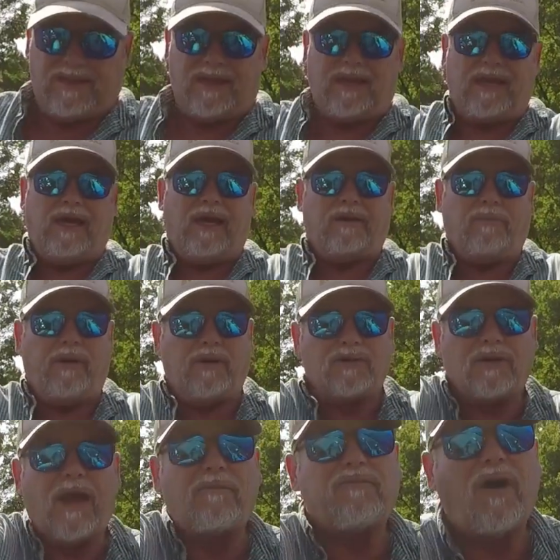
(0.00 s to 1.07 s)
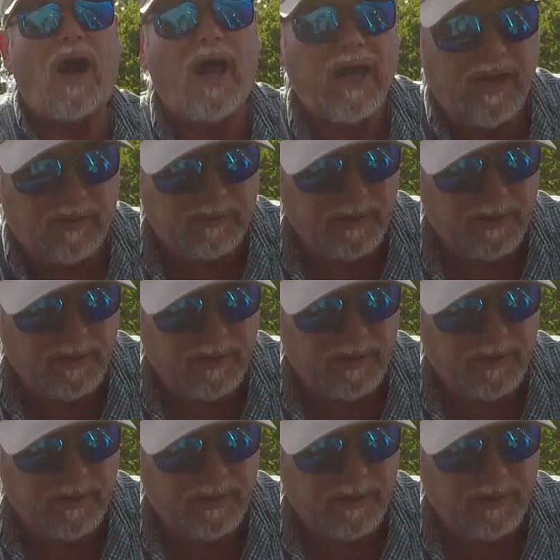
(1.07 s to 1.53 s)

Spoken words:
Biggest one I've caught here has